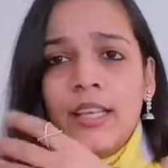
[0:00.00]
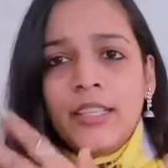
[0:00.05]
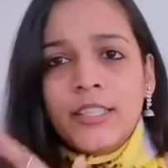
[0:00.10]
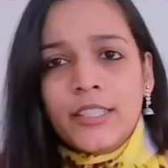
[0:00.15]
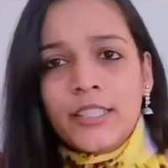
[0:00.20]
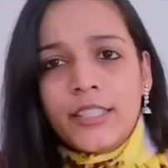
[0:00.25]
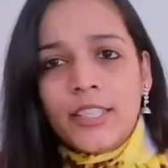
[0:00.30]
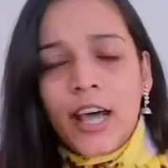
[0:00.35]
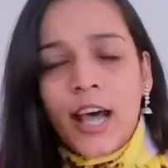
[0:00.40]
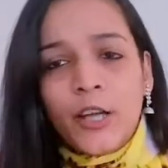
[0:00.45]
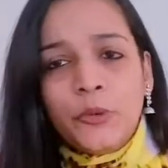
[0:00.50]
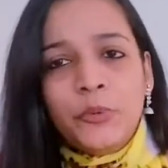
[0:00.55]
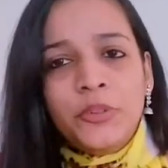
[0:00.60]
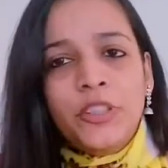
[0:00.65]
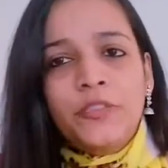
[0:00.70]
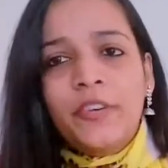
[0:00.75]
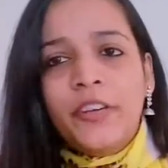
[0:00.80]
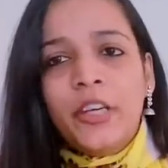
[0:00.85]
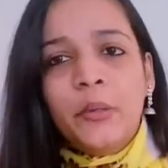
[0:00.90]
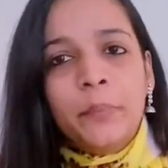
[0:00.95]
Start with
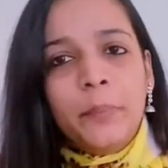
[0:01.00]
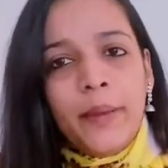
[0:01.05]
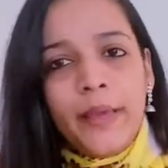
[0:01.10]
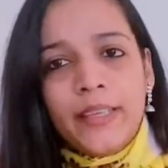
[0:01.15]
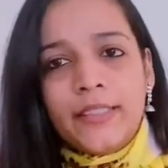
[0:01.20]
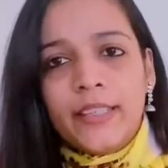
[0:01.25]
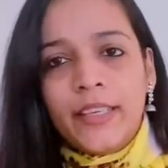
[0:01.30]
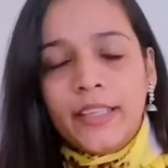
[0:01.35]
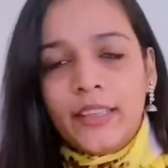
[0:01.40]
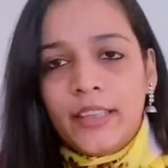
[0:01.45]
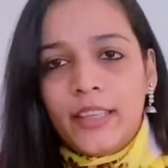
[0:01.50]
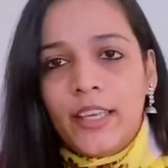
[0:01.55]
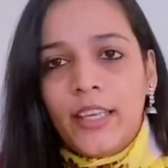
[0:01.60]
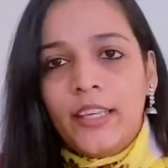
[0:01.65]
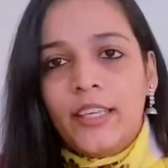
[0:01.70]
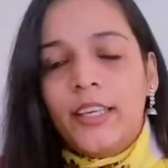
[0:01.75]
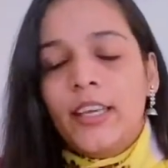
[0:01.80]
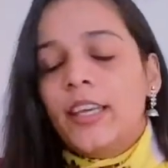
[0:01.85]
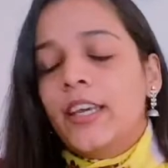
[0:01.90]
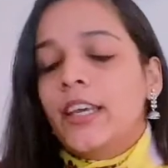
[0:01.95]
a very basic
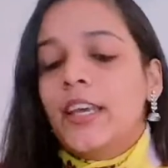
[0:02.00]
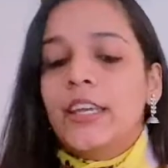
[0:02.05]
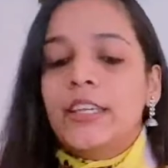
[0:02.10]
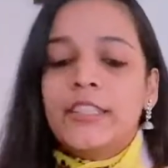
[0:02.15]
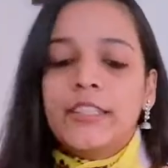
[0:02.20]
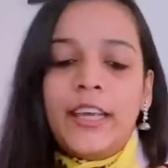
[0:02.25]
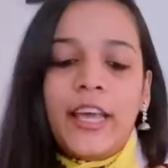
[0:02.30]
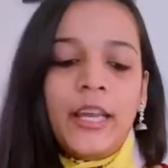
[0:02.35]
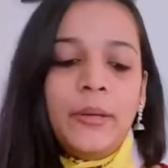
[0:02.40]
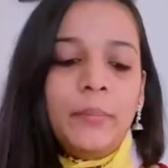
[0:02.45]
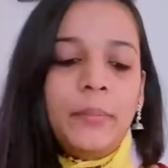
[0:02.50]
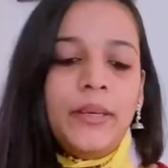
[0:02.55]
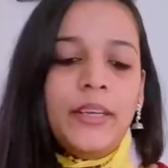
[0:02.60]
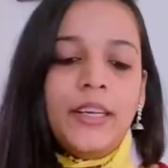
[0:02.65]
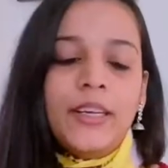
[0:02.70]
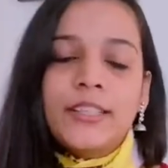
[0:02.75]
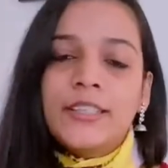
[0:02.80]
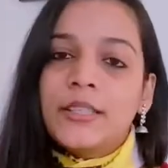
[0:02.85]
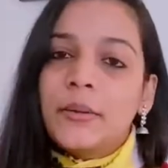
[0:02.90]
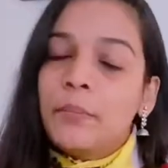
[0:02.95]
thing. It can be
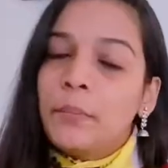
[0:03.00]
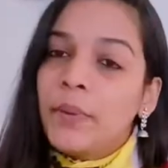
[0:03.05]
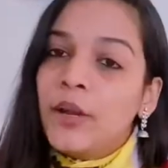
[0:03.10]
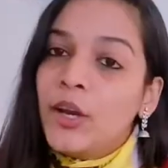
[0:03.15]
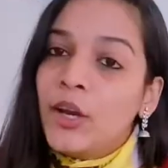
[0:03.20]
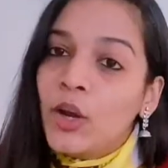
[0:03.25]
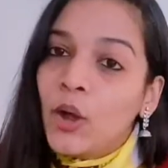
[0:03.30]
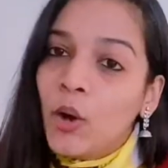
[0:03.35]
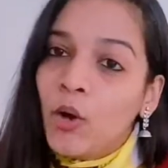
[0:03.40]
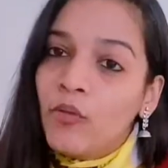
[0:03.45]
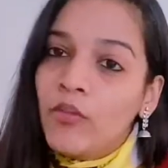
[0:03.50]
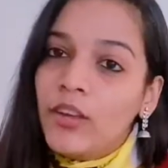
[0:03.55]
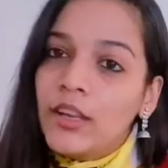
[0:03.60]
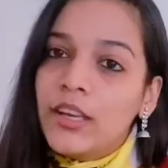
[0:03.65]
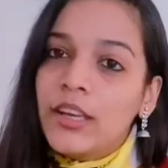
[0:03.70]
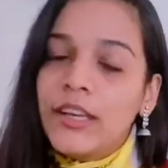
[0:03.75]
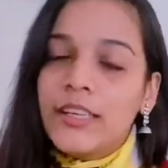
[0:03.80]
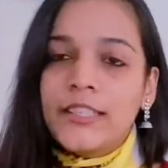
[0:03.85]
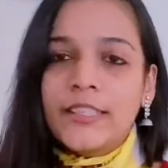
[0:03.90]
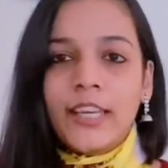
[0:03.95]
a simple novel,
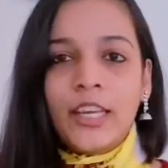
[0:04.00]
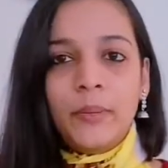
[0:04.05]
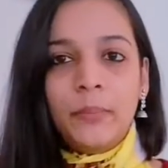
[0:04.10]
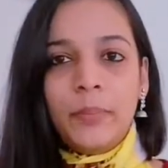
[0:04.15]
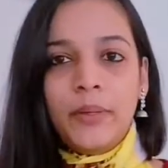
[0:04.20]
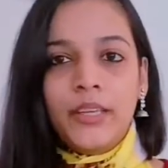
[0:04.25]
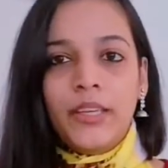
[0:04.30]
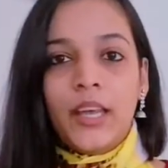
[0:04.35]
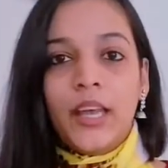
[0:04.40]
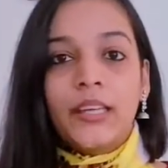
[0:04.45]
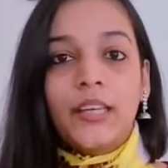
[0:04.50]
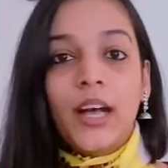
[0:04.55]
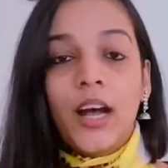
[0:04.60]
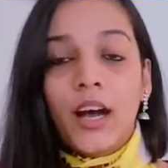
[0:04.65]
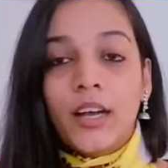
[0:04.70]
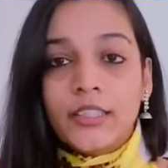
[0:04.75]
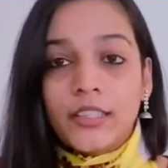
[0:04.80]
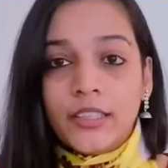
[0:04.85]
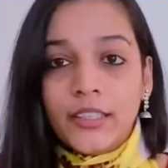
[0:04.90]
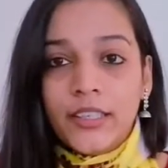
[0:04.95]
it can be an
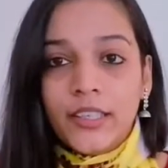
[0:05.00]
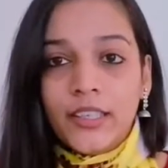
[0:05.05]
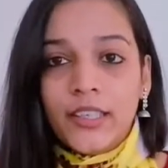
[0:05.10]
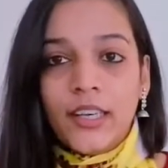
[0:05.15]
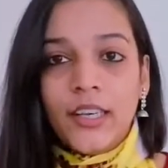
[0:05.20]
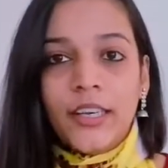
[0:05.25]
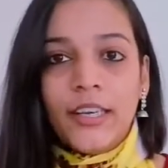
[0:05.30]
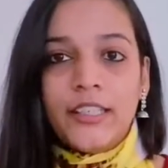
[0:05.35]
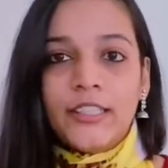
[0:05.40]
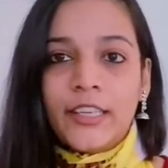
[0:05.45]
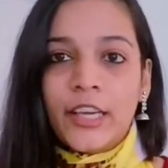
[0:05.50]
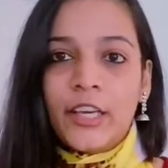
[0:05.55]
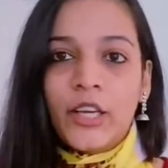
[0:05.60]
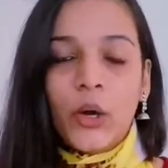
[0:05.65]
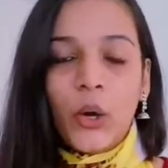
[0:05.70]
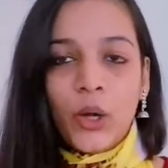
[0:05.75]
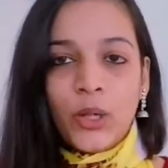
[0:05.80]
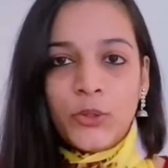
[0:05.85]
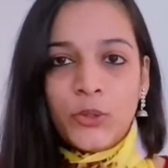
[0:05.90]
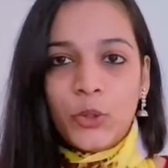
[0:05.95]
article, it can
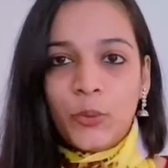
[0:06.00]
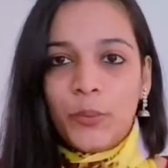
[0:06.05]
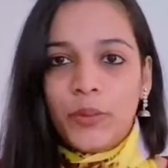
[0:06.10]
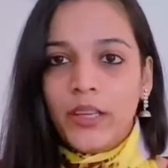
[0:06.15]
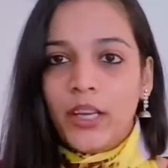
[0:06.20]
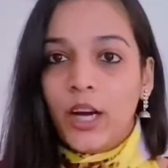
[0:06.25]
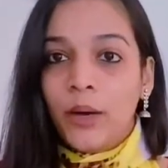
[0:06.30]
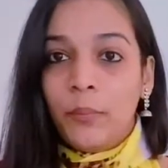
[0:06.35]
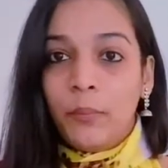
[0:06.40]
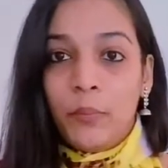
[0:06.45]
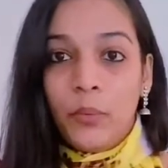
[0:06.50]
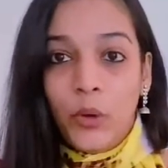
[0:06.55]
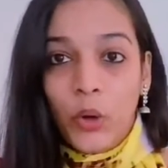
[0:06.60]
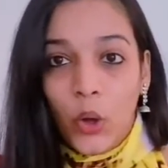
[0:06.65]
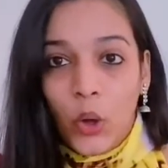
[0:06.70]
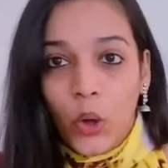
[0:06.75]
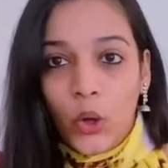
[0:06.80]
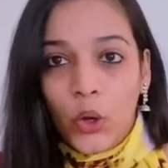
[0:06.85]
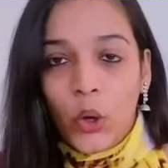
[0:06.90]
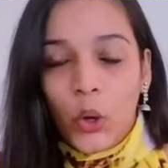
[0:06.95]
also be a
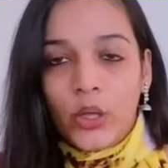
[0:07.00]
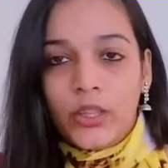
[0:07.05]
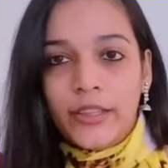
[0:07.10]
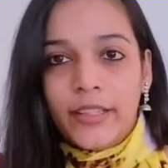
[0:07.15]
blog on